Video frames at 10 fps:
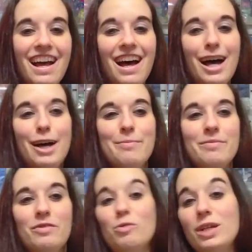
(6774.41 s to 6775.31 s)

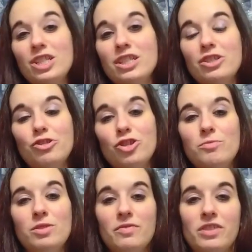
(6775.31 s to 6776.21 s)
If you're watching on YouTube,
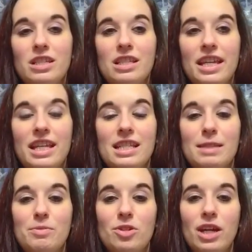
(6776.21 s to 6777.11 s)
don't forget to like and
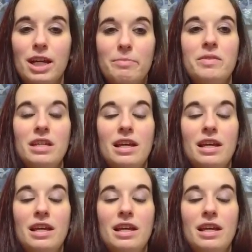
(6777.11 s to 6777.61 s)
subscribe.